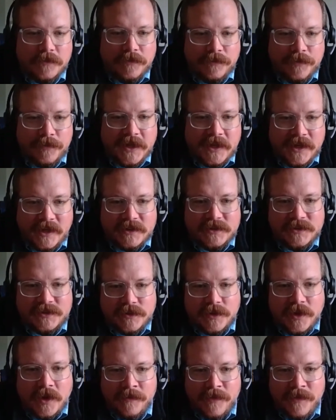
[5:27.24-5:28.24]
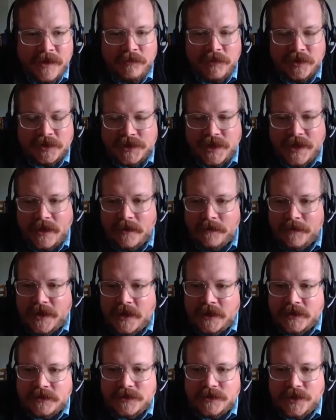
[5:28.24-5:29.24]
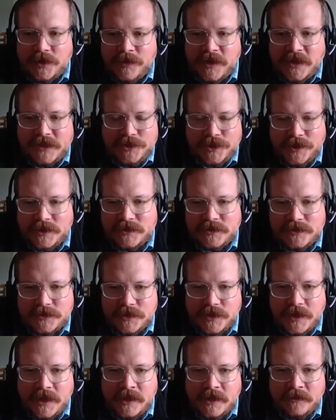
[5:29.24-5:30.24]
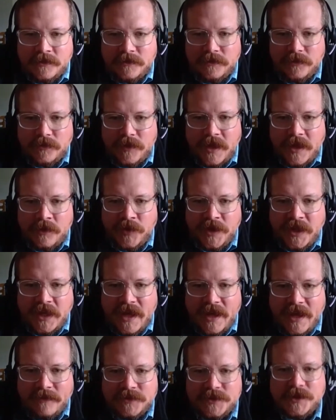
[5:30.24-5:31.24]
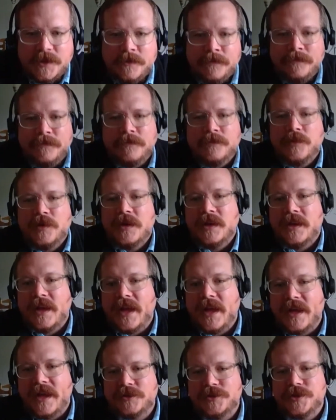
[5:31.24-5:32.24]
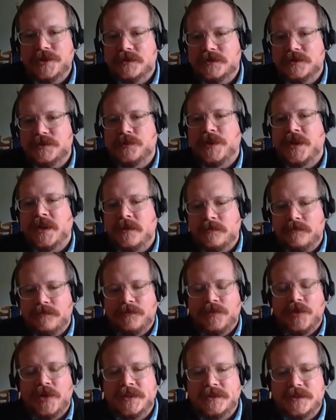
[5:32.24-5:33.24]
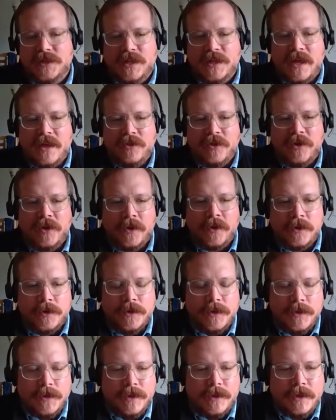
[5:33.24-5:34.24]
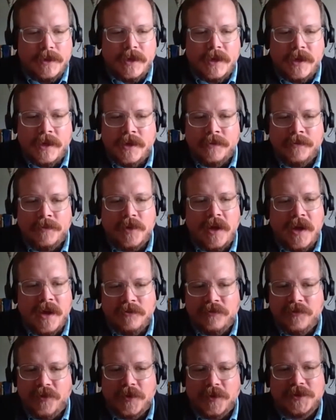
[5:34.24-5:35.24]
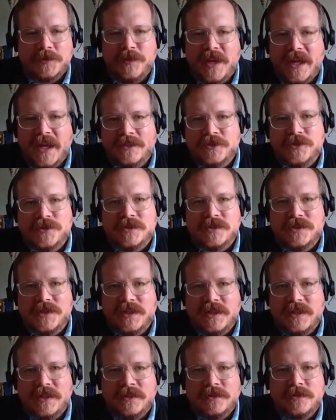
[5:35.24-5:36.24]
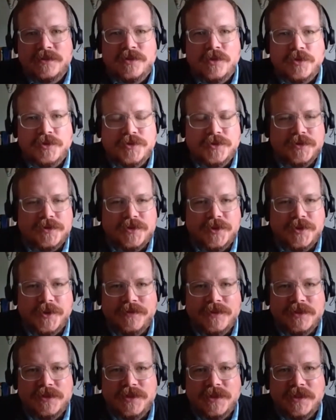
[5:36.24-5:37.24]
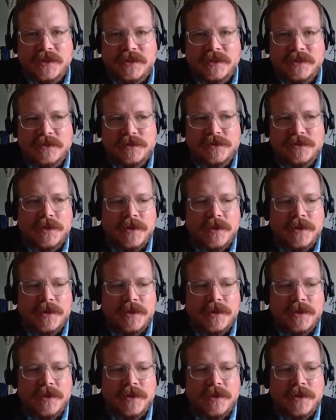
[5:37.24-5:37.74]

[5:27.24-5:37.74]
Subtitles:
because our members care about it so much, and we have some connections, we bring together law enforcement agencies, social services,